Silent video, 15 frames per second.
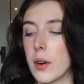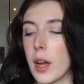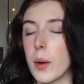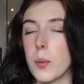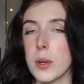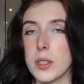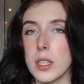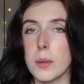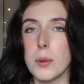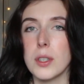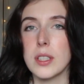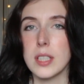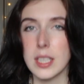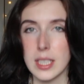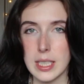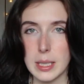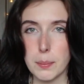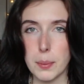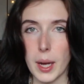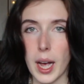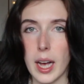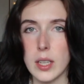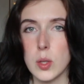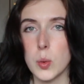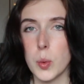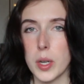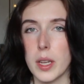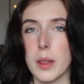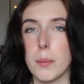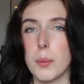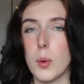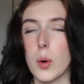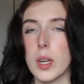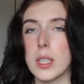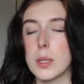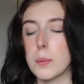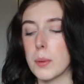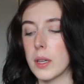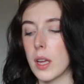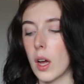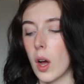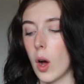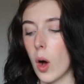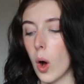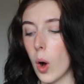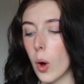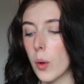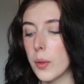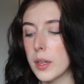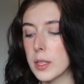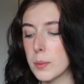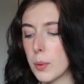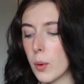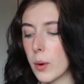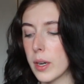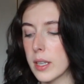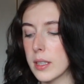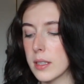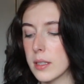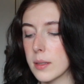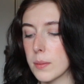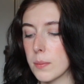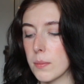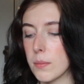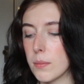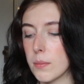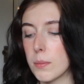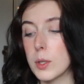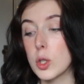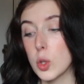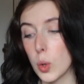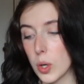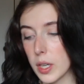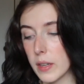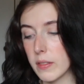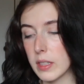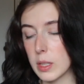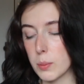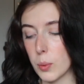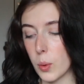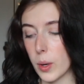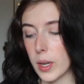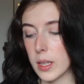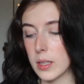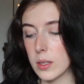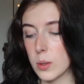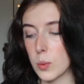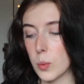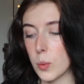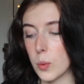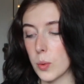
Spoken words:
I was gonna put sleep as one of the points, but all these points, majority of these points,